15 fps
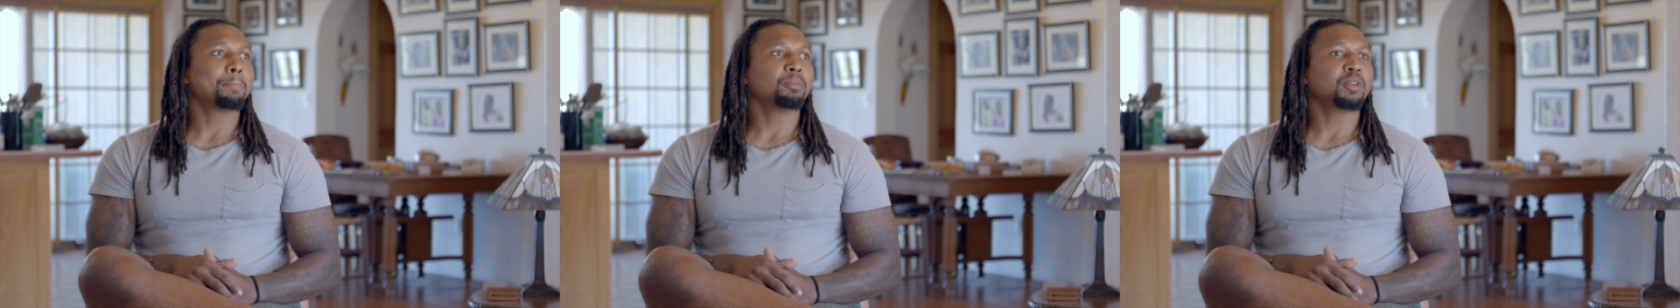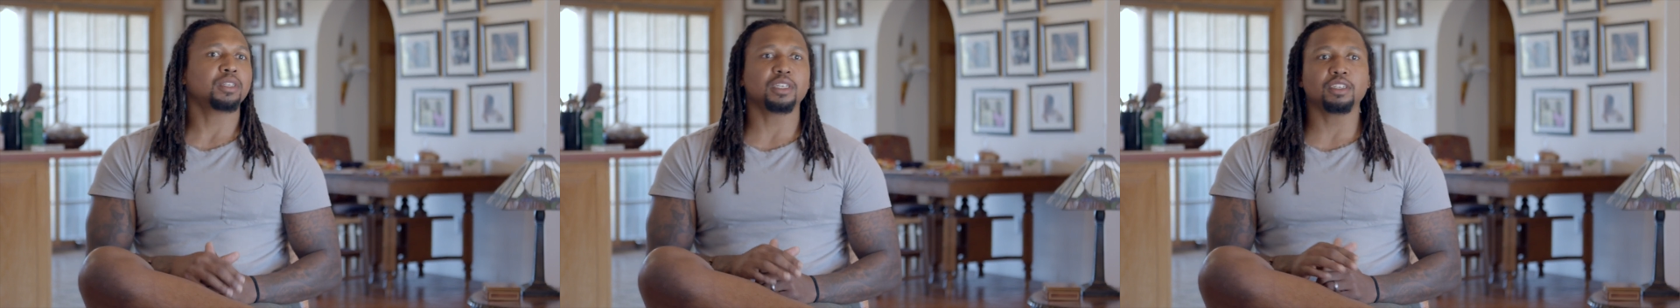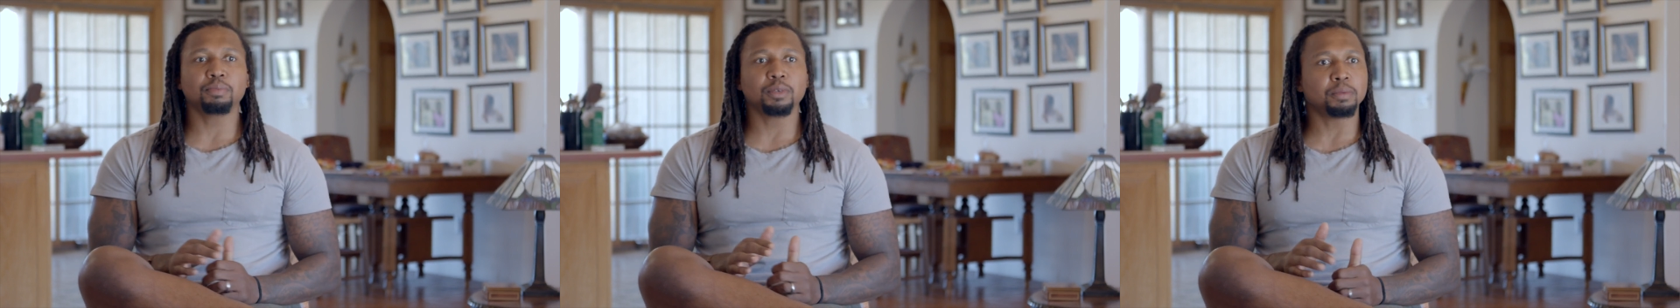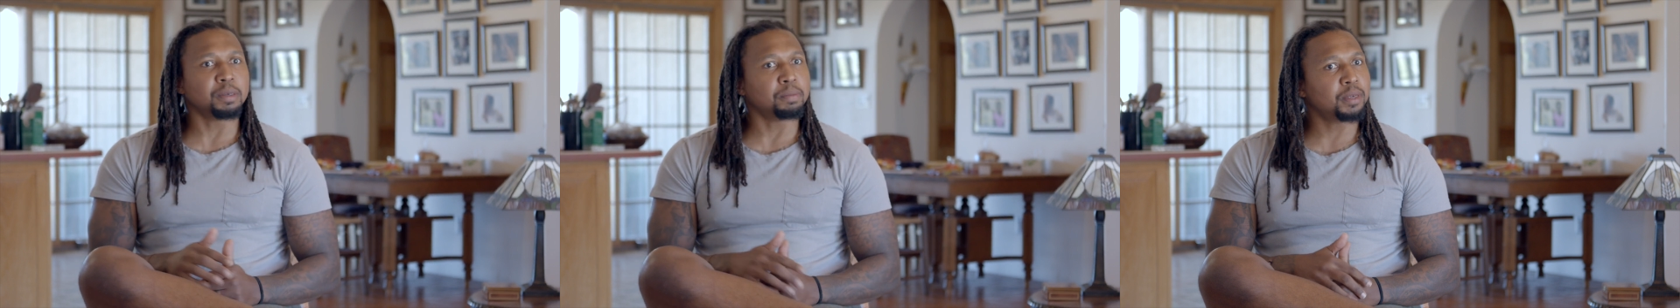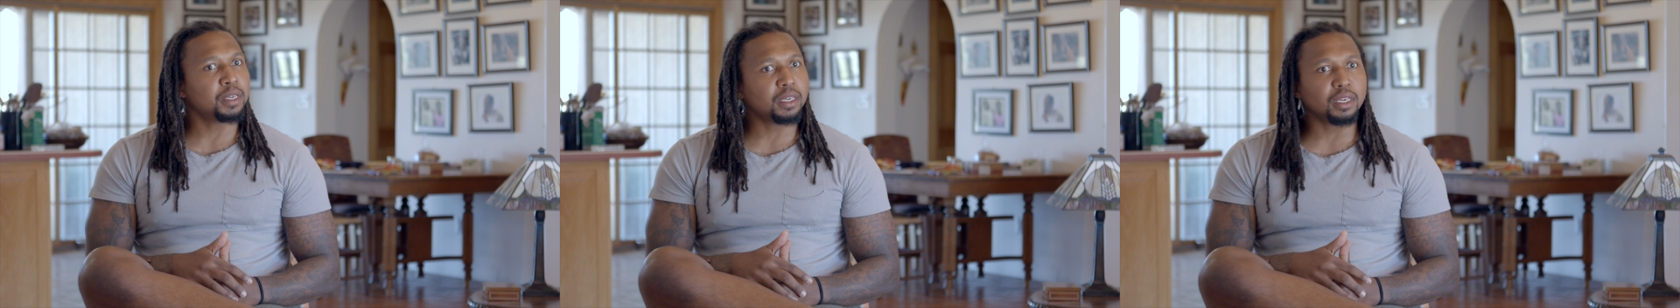She lets me be
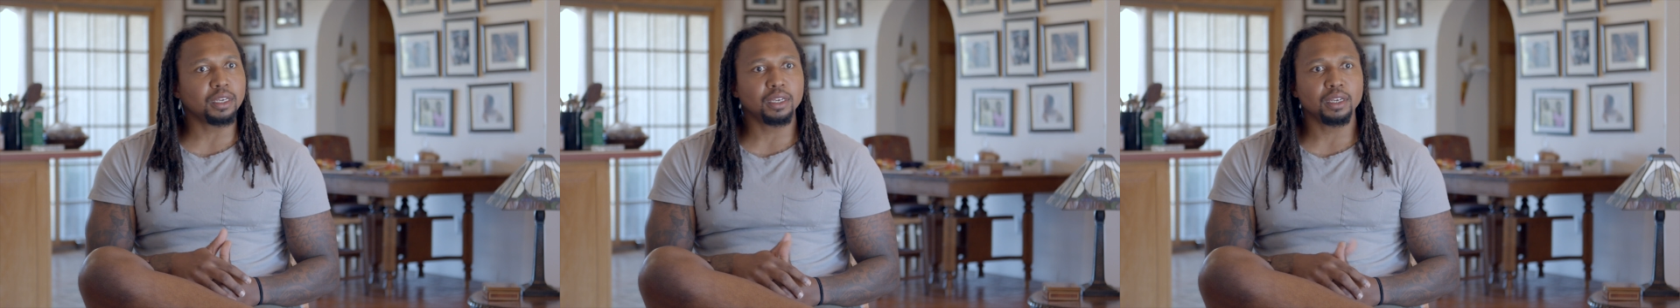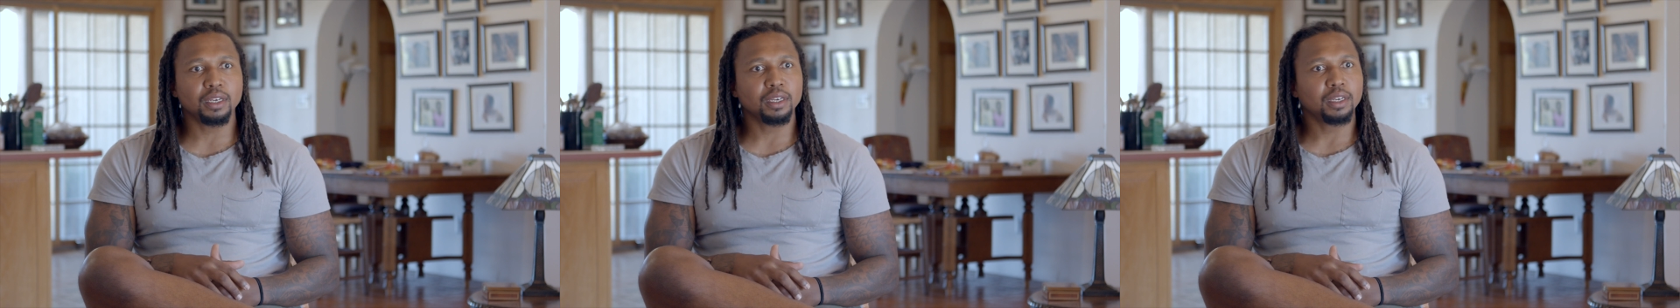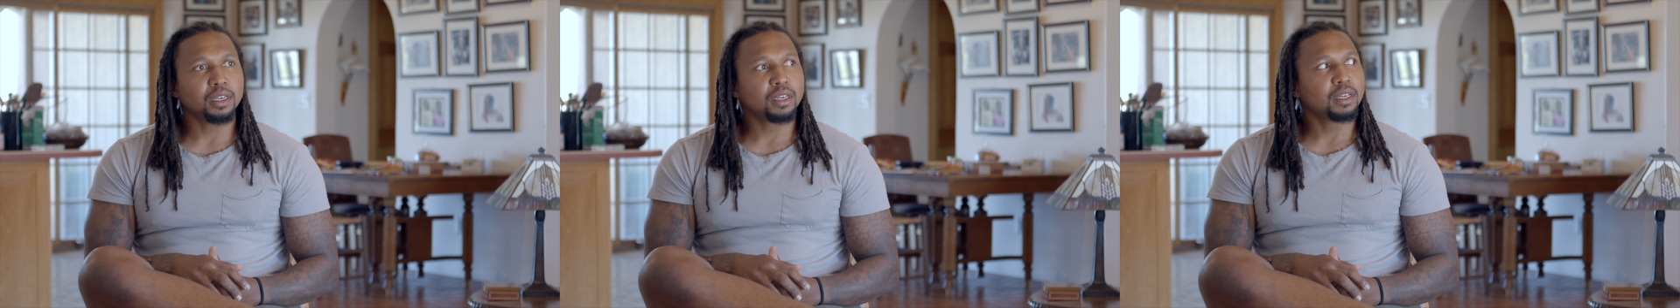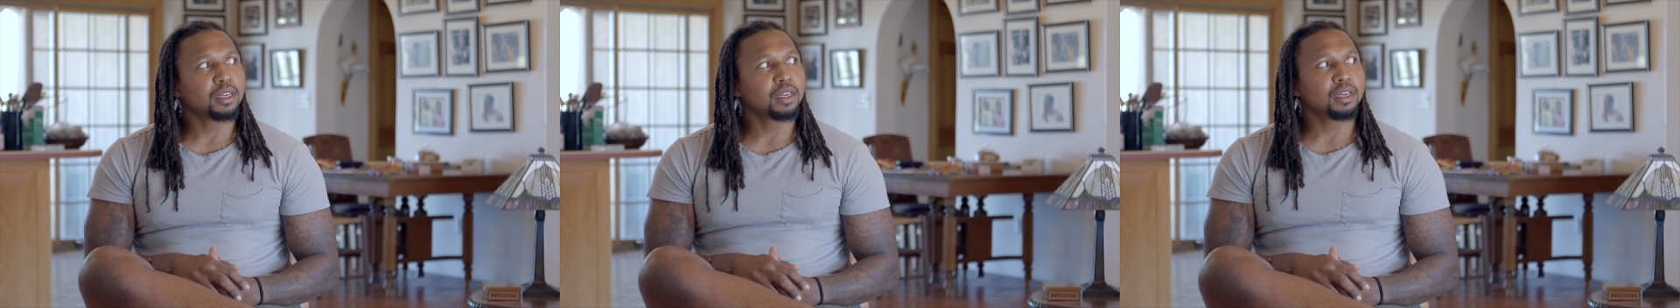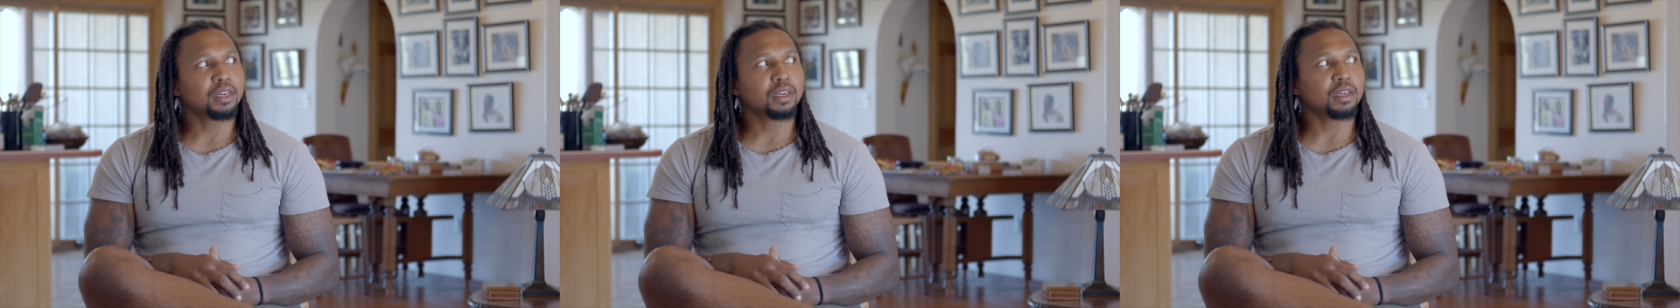me.
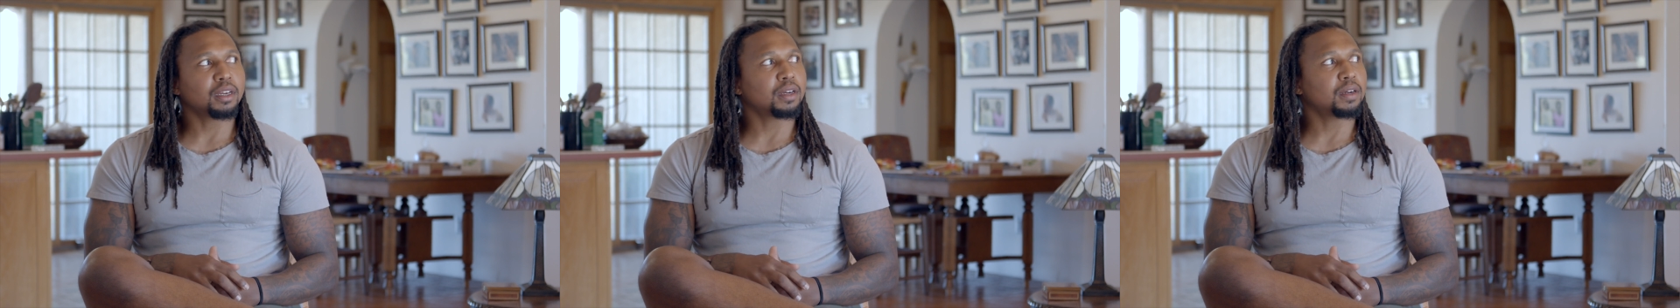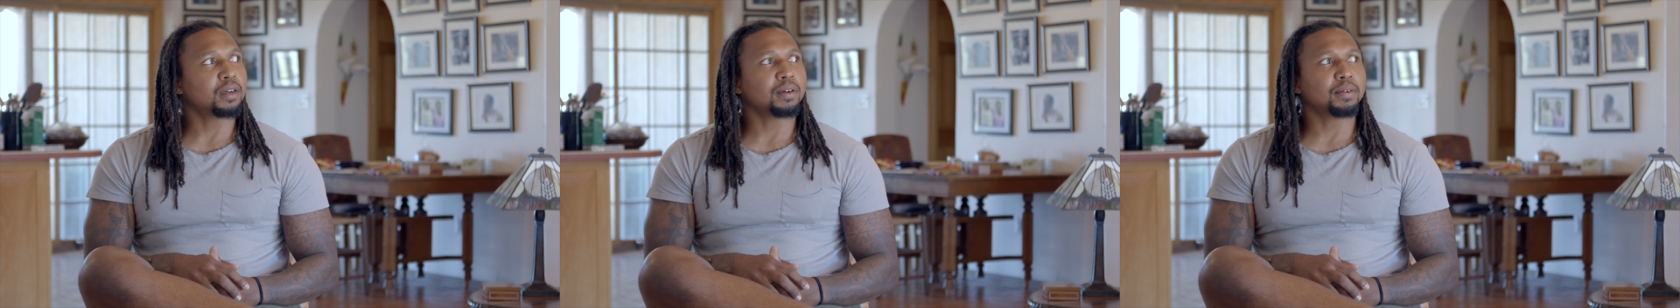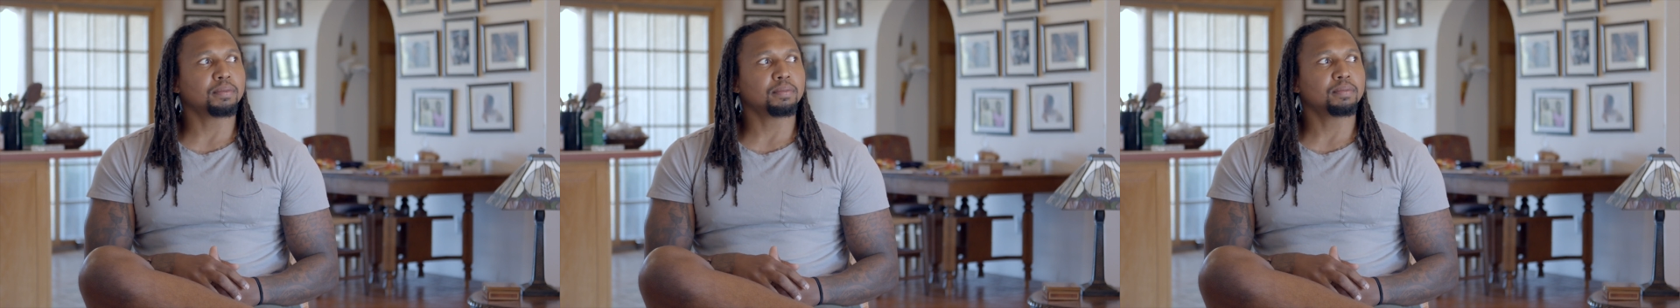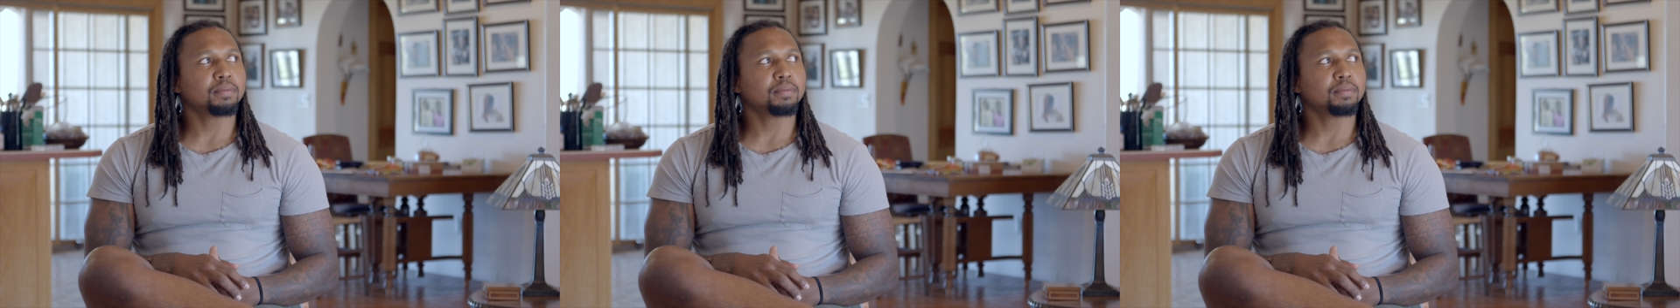Um,